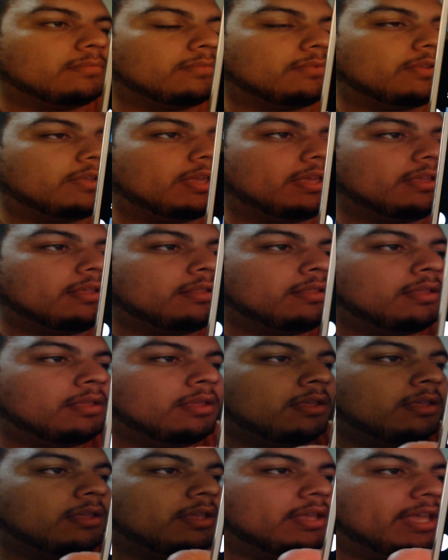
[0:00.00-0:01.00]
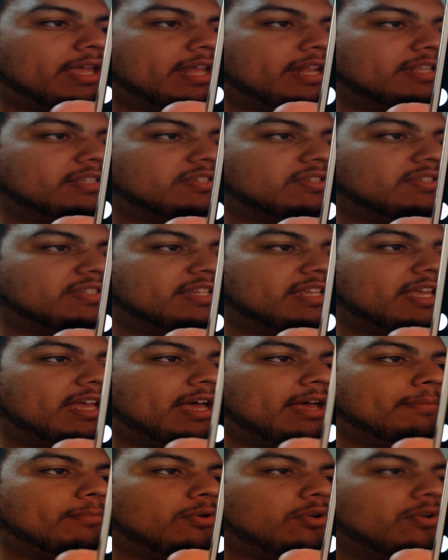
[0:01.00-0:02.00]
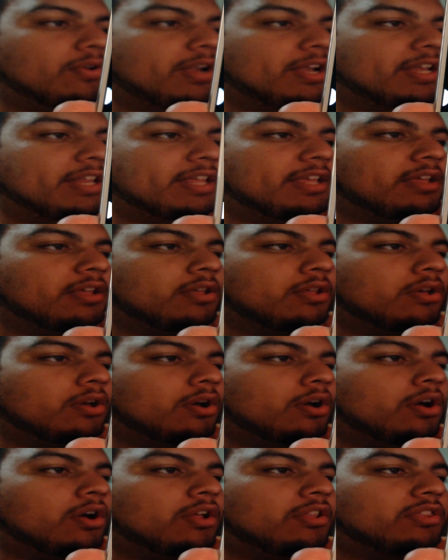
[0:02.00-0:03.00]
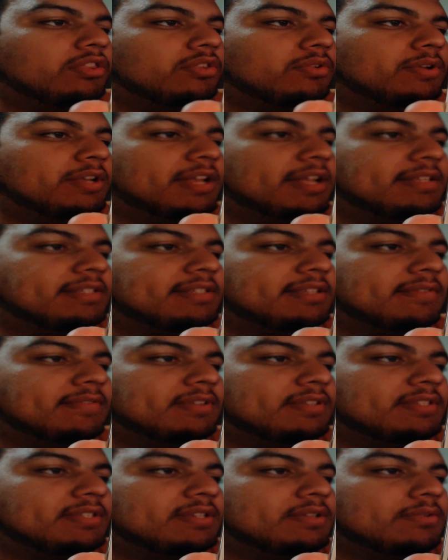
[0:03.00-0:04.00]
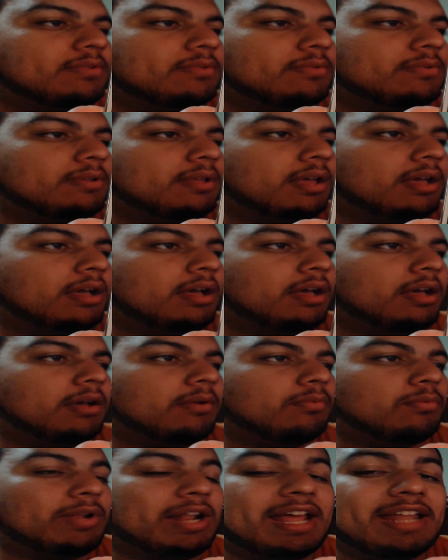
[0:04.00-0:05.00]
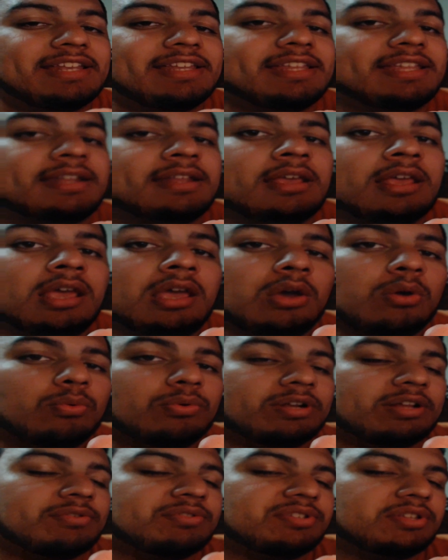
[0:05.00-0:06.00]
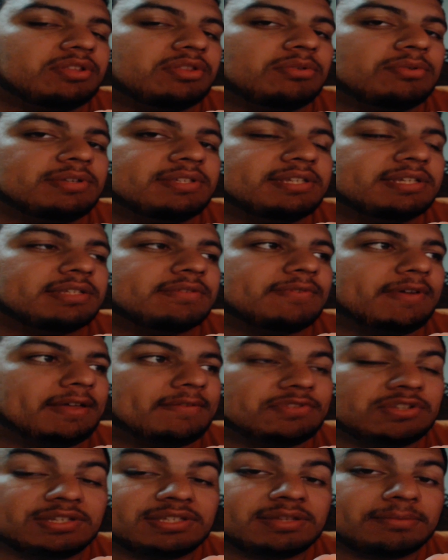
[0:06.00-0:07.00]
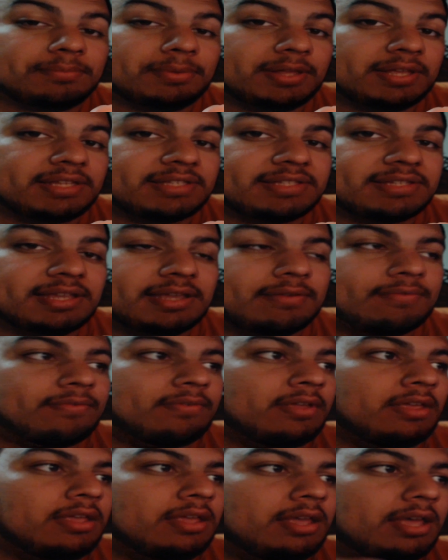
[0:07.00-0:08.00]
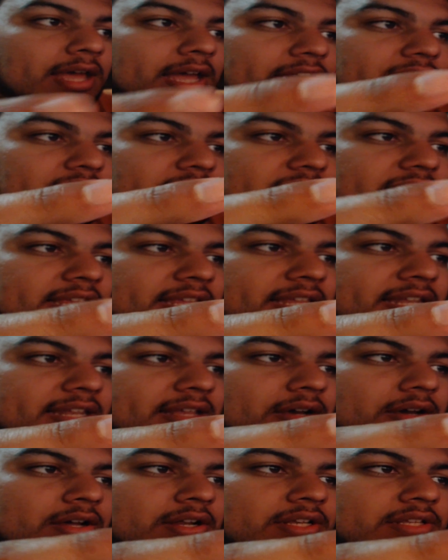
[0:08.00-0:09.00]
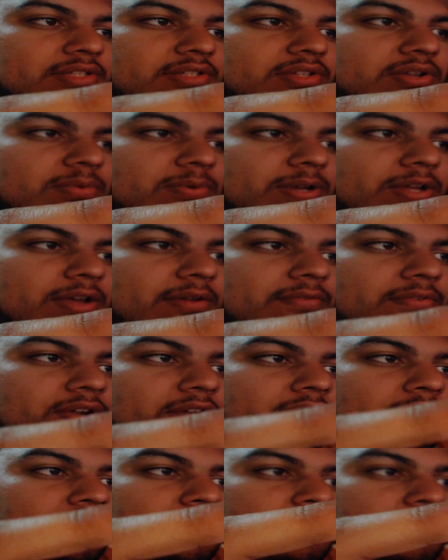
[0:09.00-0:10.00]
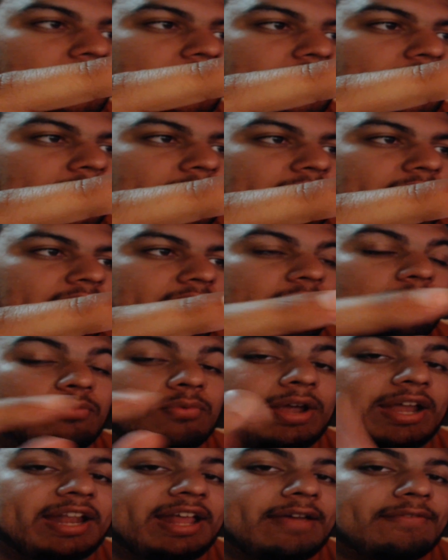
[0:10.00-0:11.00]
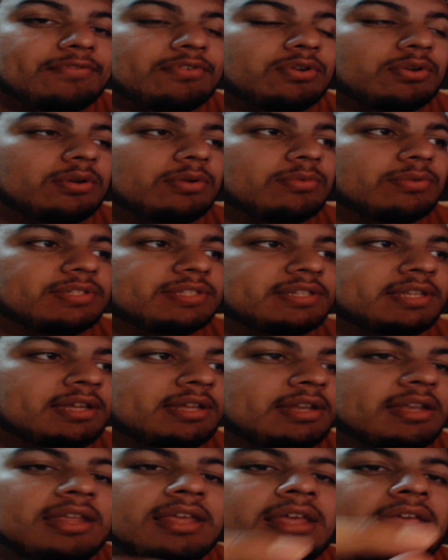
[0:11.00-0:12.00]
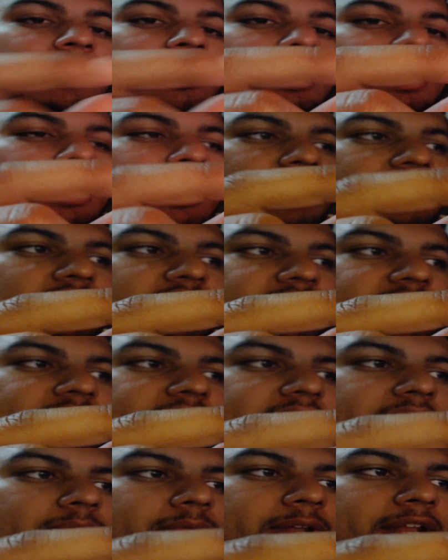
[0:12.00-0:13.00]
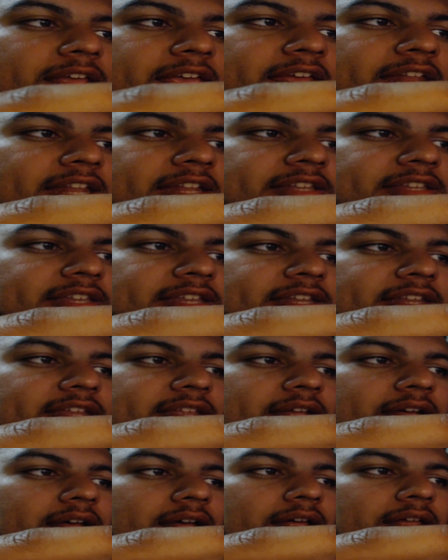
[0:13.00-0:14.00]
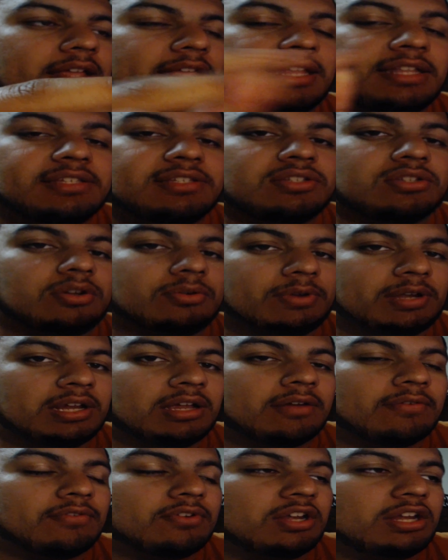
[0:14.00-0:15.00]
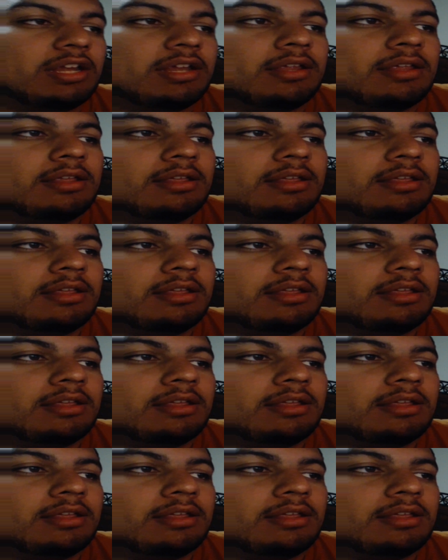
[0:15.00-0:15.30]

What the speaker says: Okay, and as you see, I'm already on 3.72. What I did when I was on 3.65, just to play it safe, I just hit uninstall recovery, and then right after it was done, I just went ahead and did install recovery,